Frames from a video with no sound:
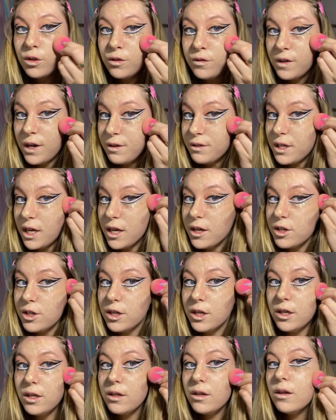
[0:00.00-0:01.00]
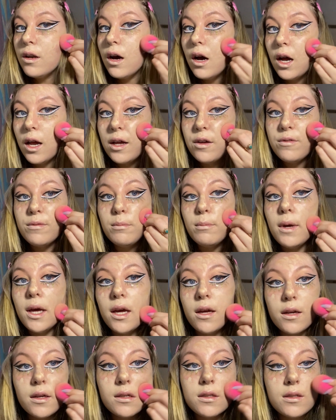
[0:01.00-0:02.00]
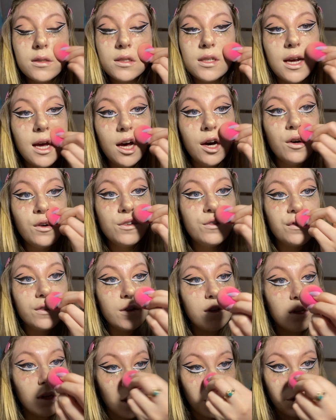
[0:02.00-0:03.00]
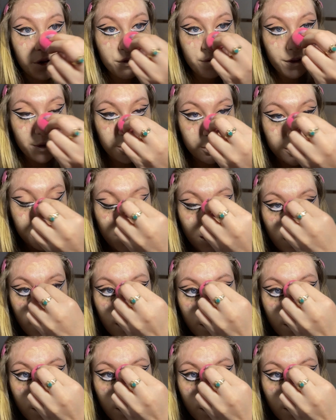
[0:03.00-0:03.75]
foundation, I have mixed e.l.f. Glow Filter